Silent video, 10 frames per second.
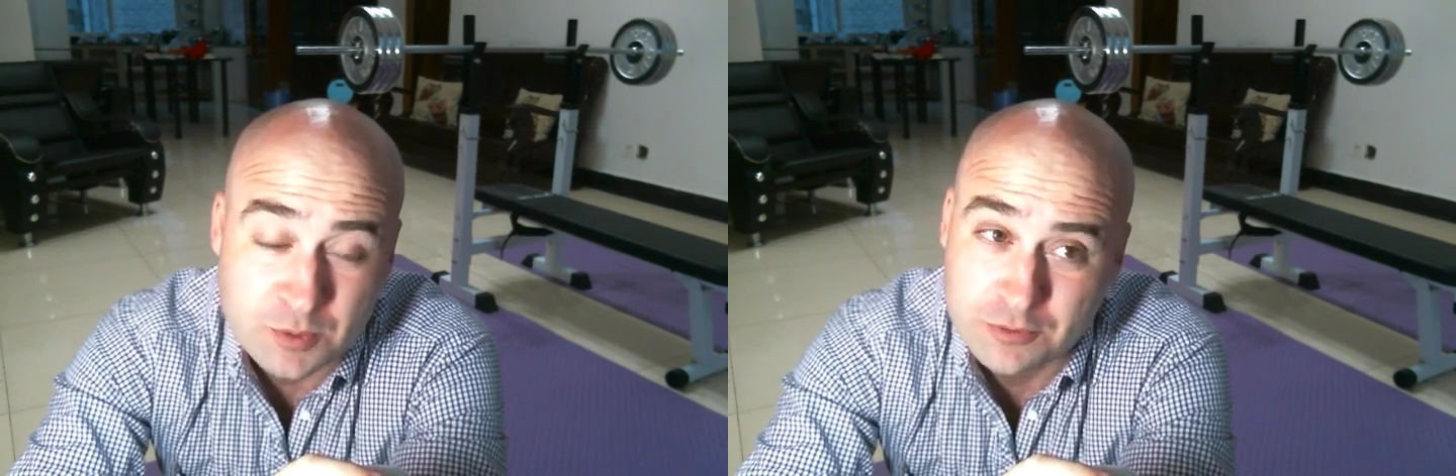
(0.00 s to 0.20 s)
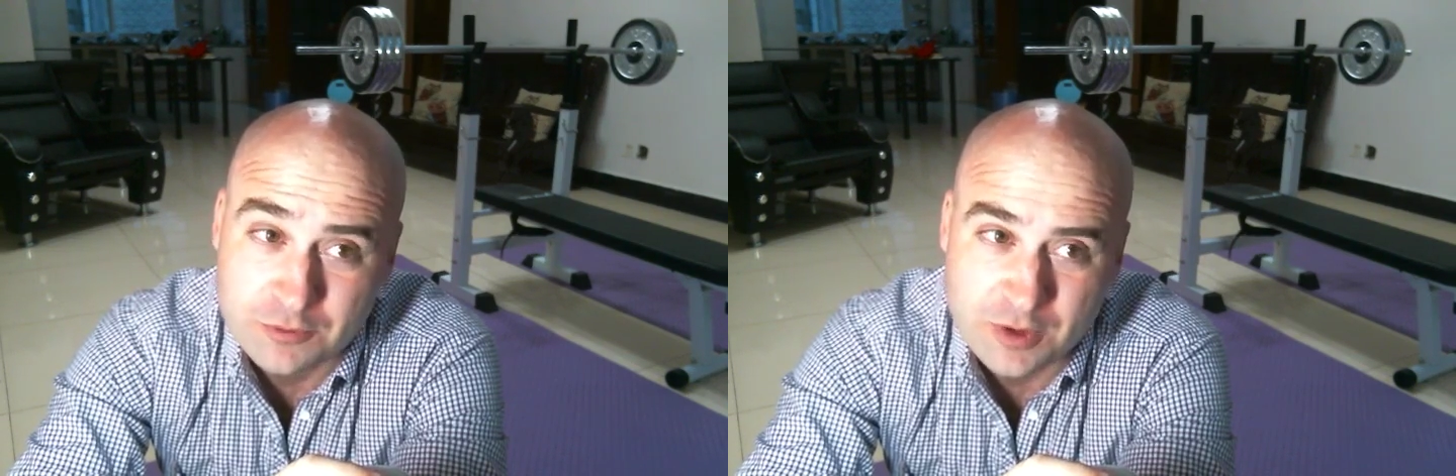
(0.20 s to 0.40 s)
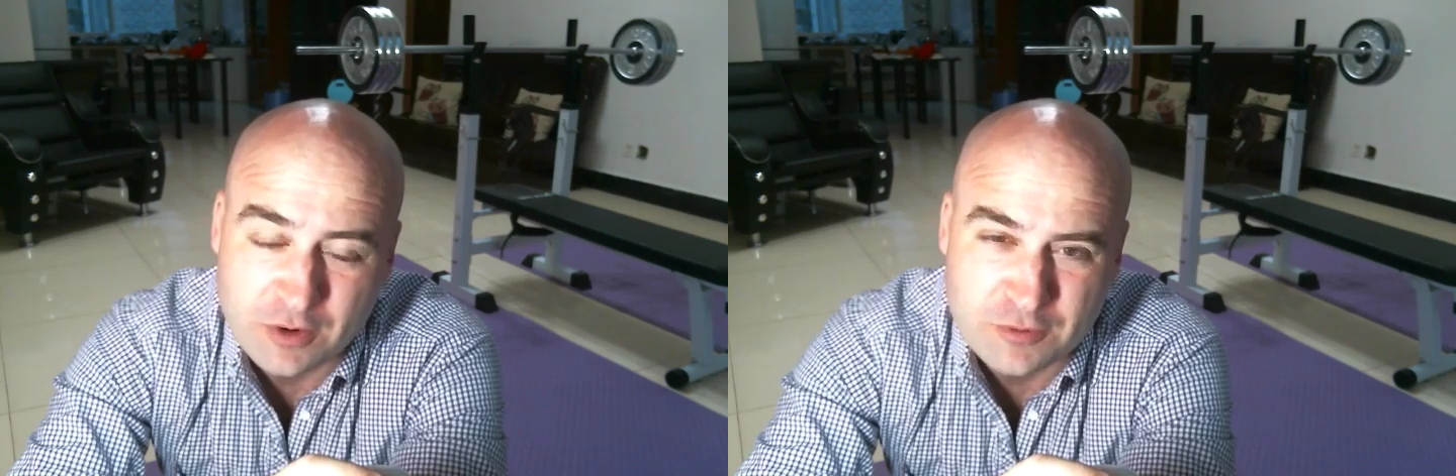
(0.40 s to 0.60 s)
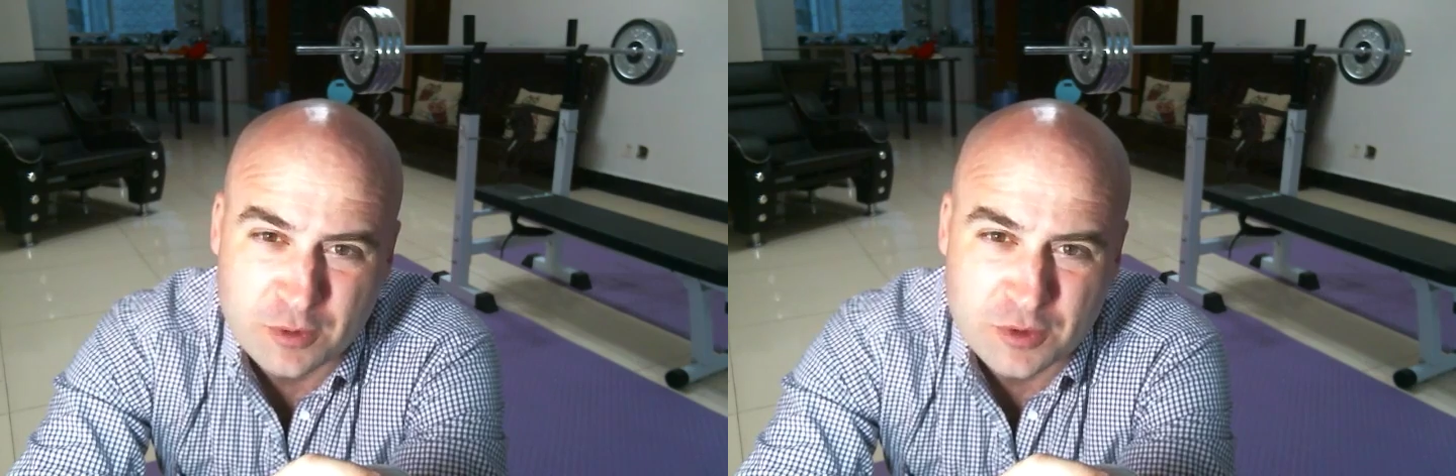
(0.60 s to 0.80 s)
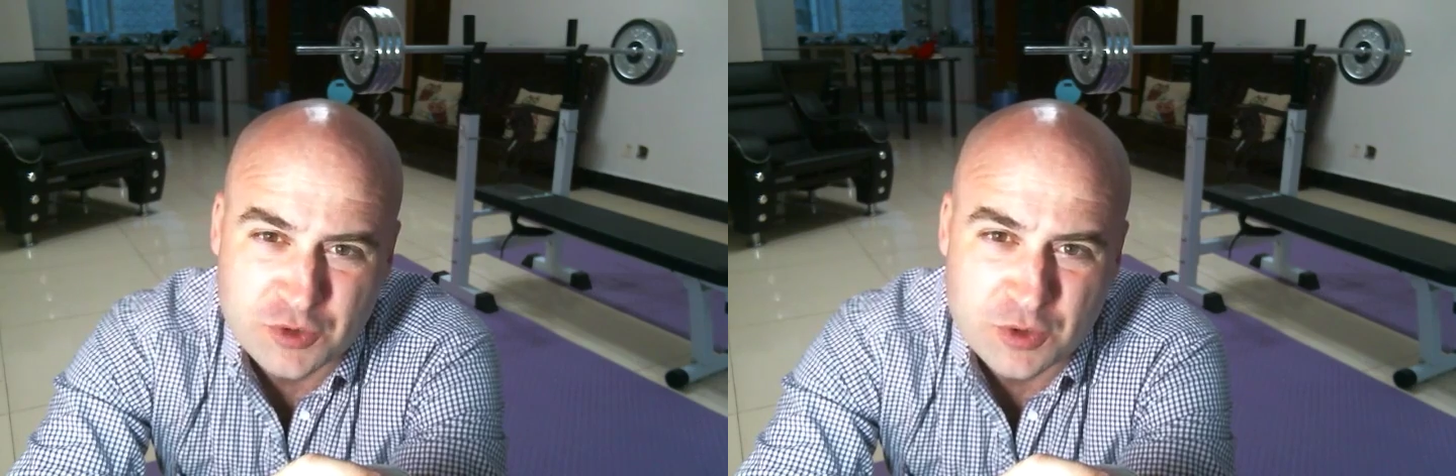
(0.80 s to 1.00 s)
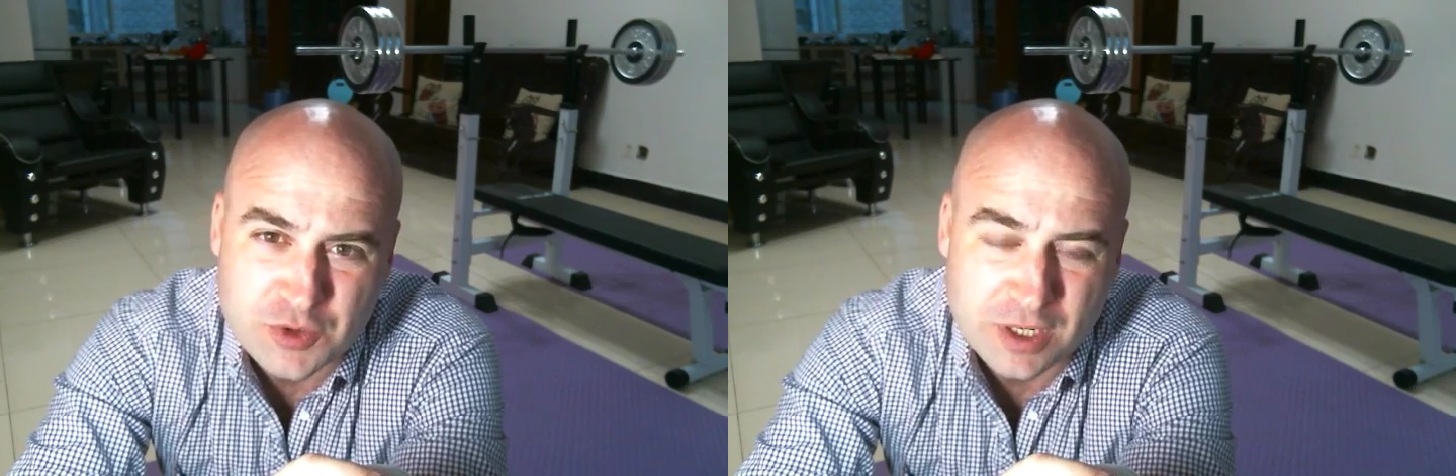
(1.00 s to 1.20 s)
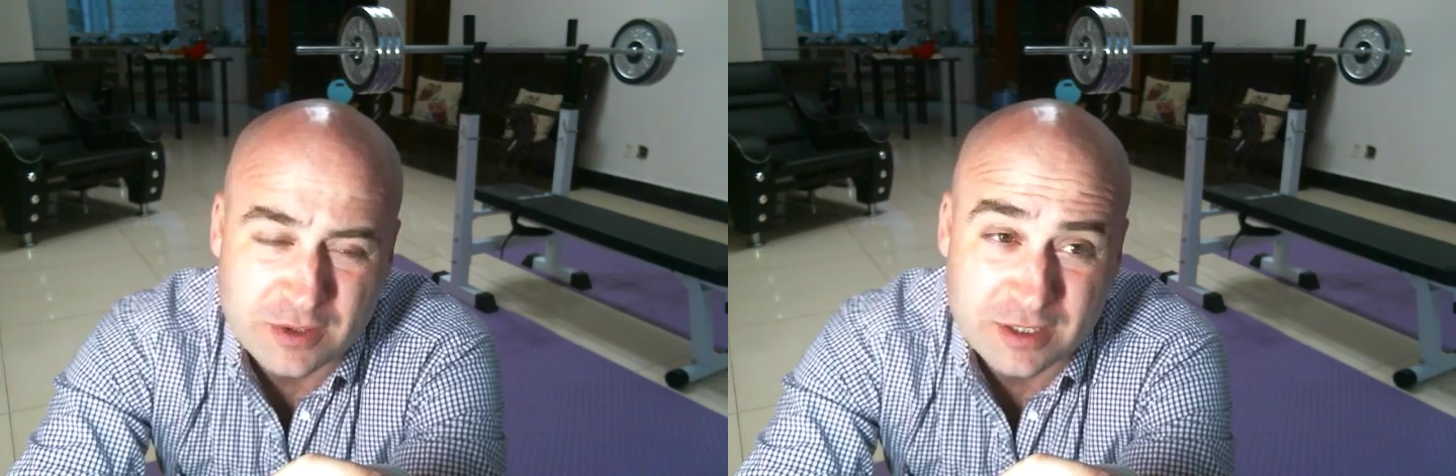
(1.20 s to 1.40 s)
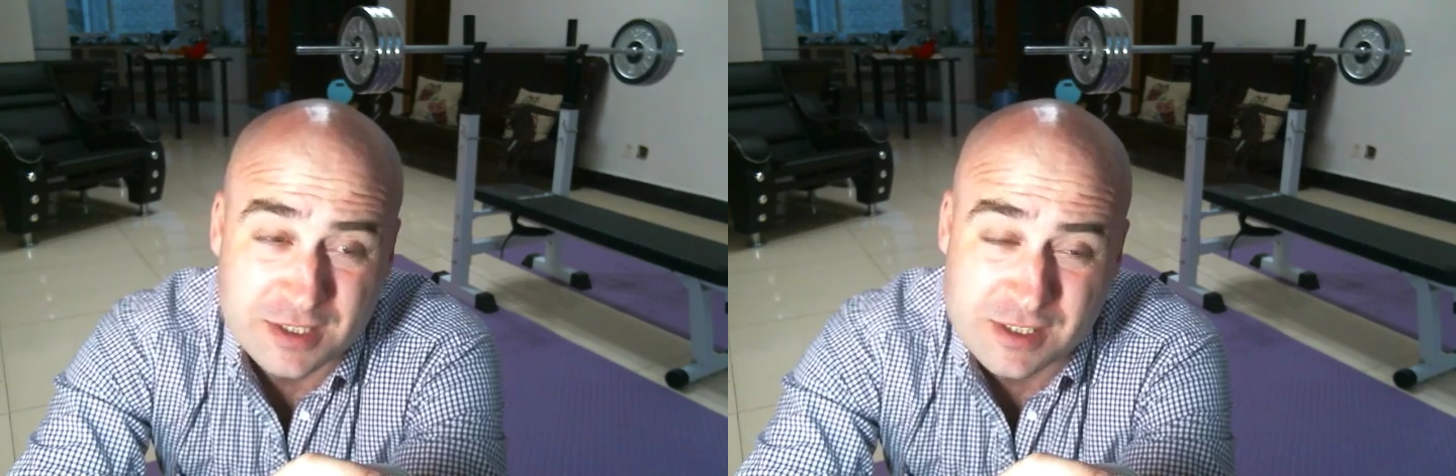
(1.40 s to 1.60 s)
but very few of the students had
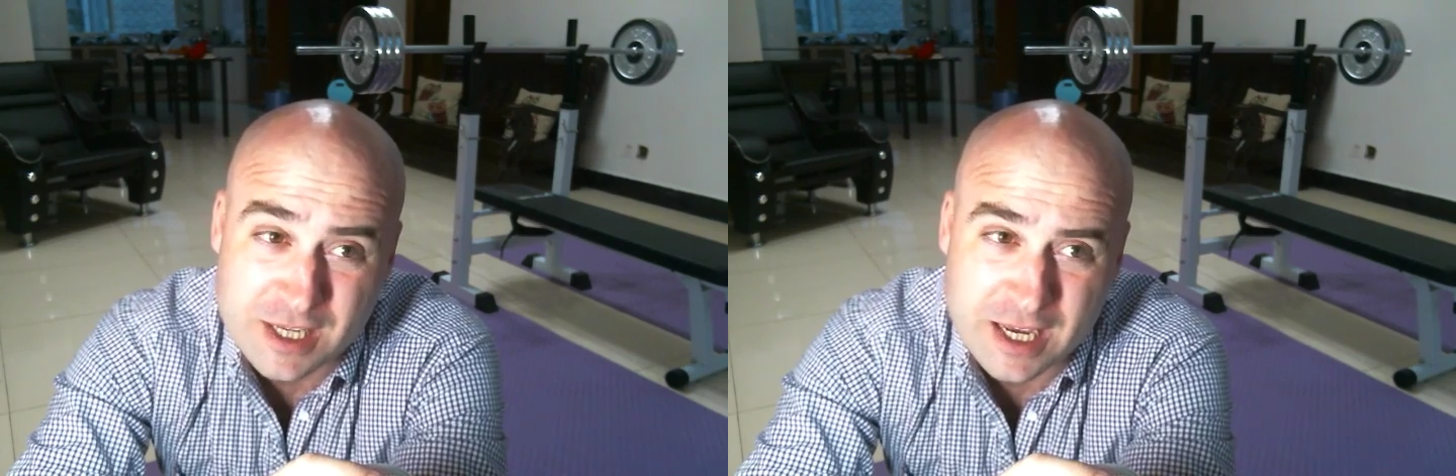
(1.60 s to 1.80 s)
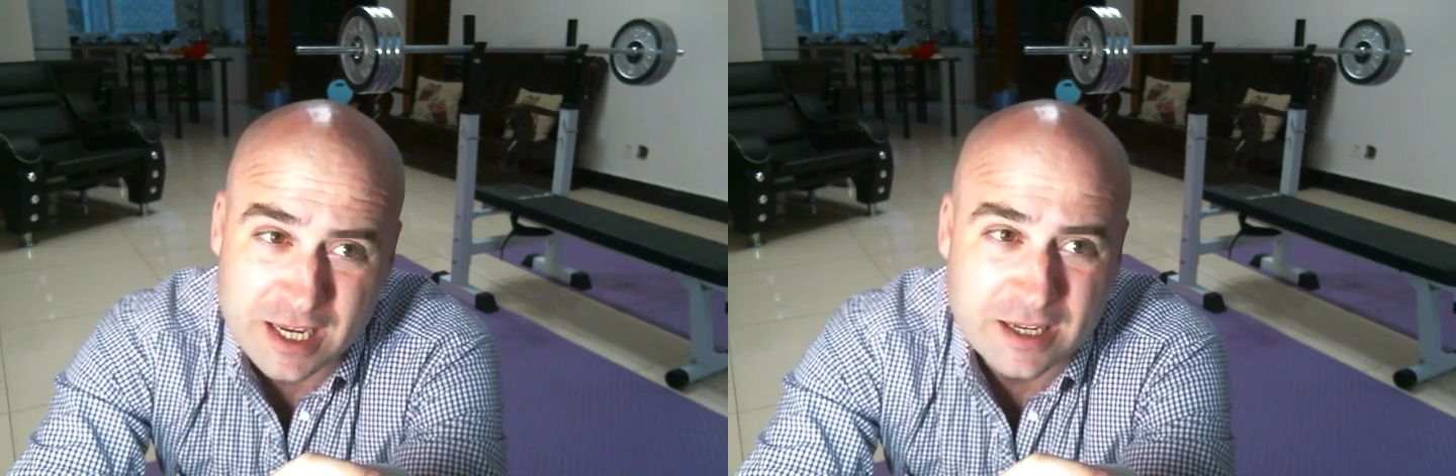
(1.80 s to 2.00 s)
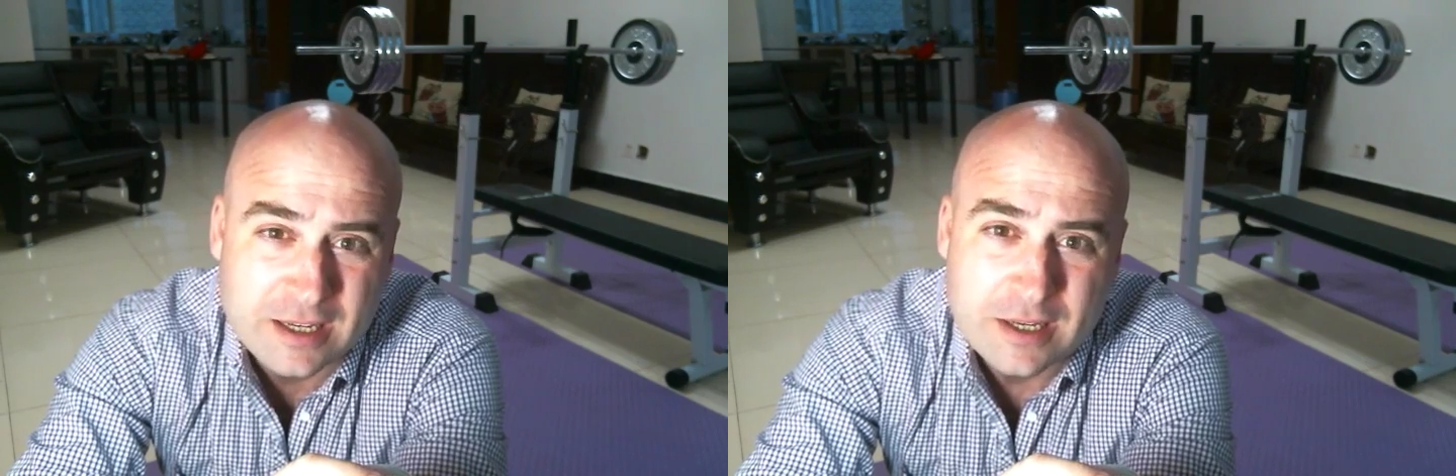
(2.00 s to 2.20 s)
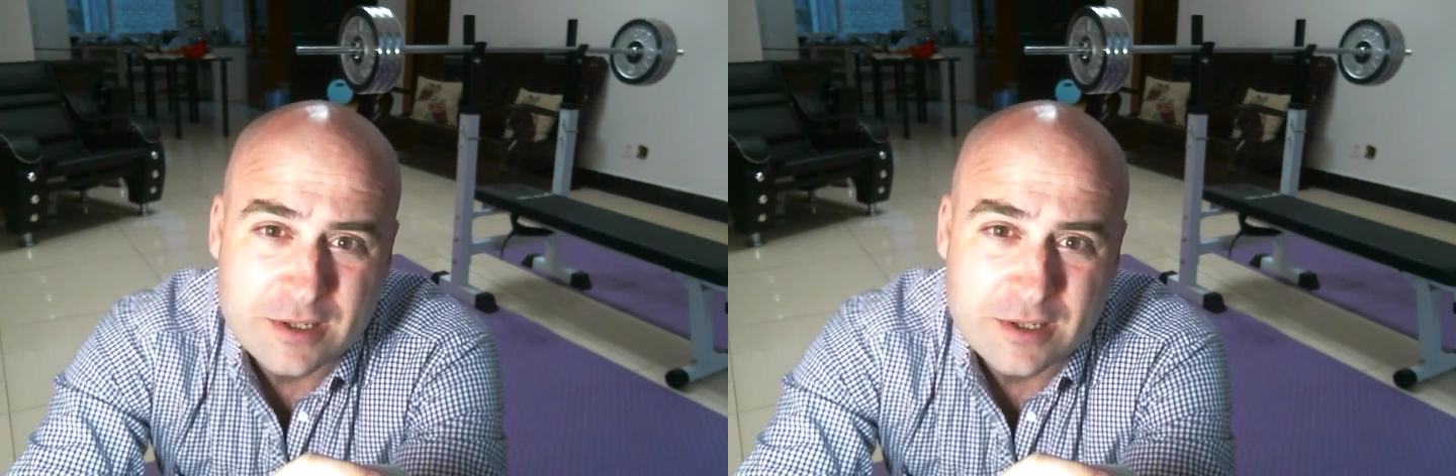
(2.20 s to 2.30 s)
anything to say,